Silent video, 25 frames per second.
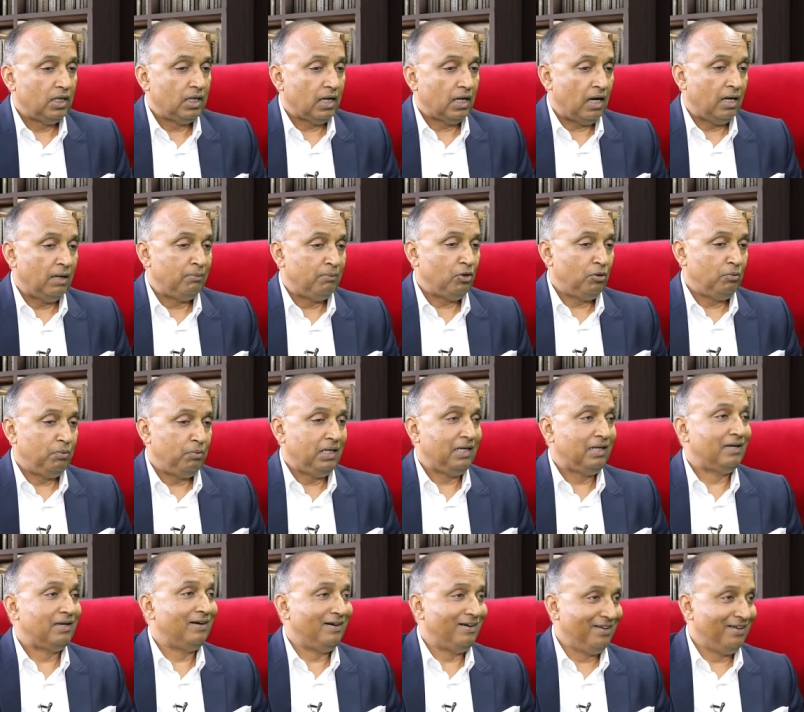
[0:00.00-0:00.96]
I'm not
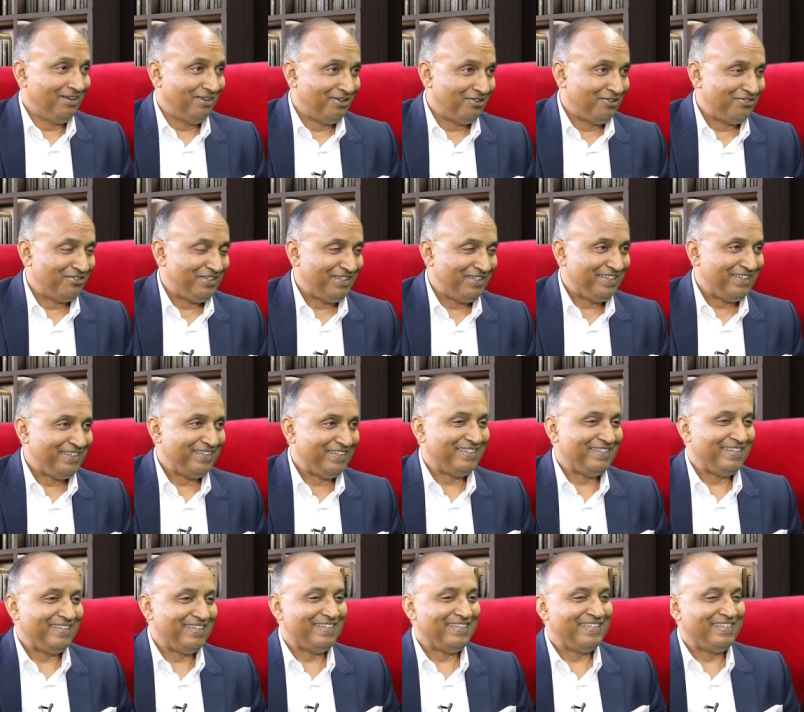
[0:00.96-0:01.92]
being critical of the
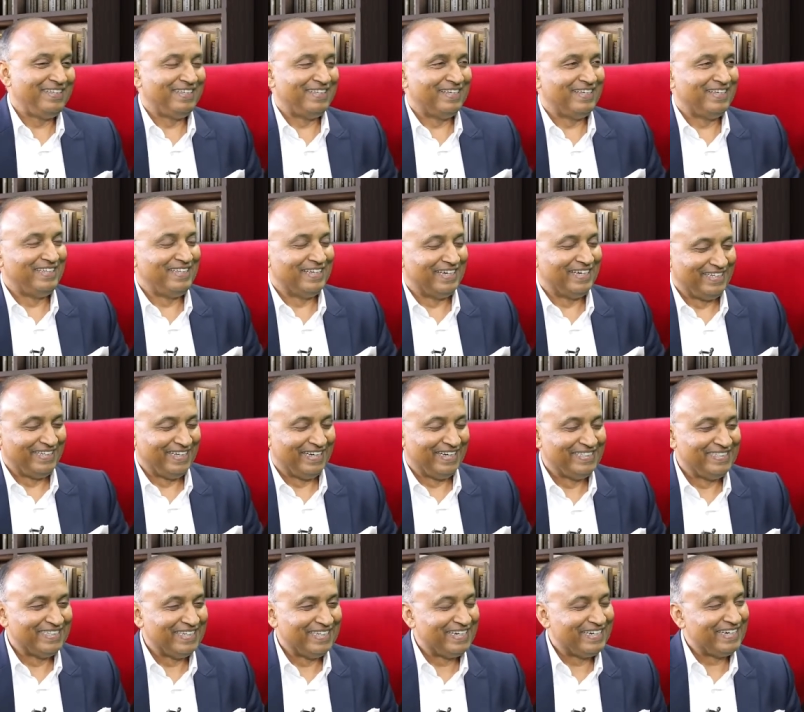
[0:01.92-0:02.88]

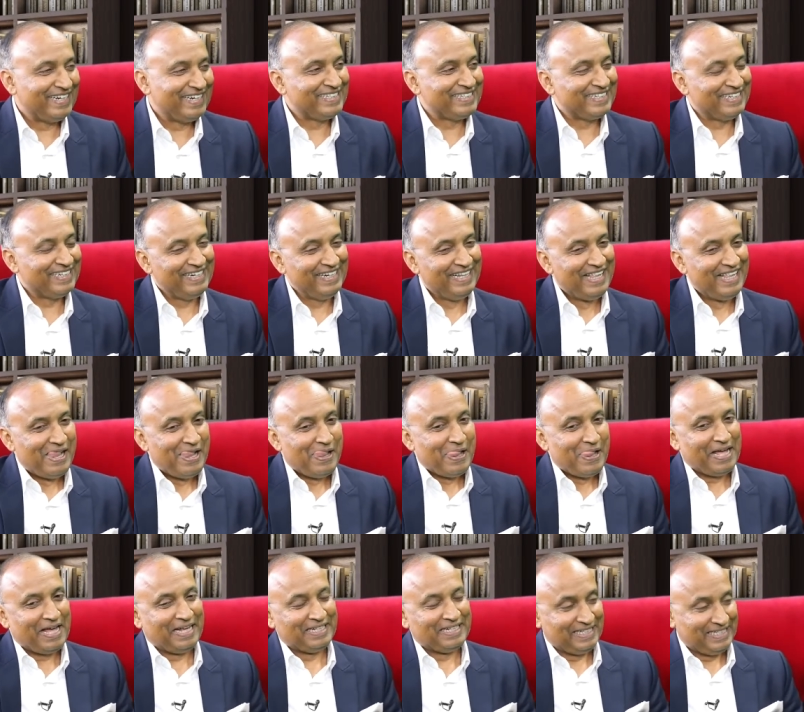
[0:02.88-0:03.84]
young generation.
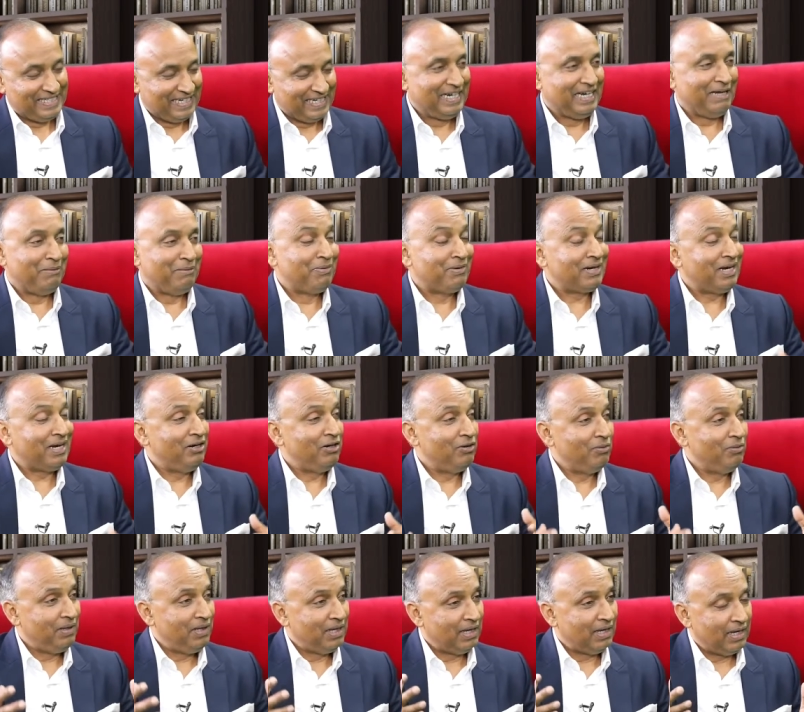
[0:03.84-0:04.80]
As I said, I'm trying
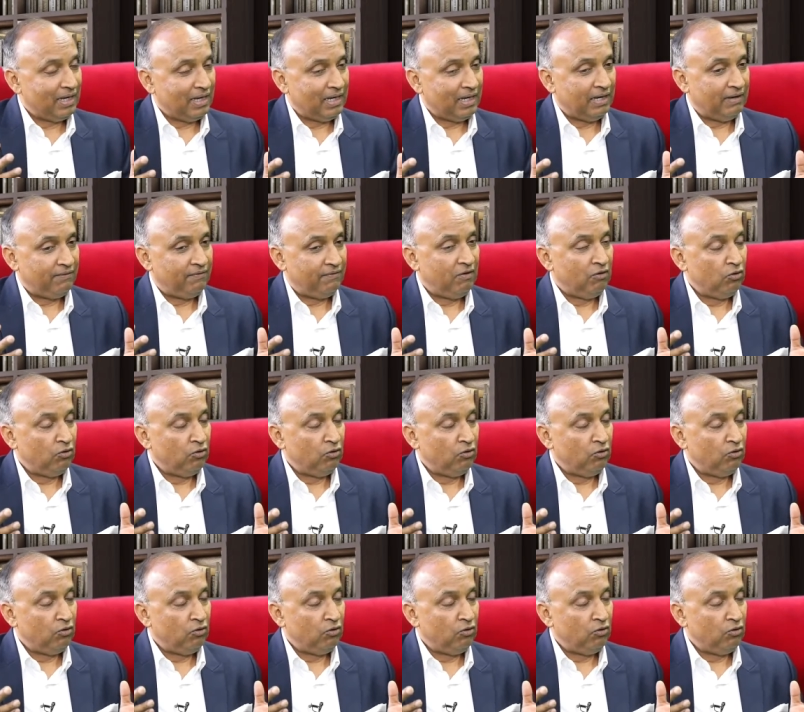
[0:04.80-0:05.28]
to be, I have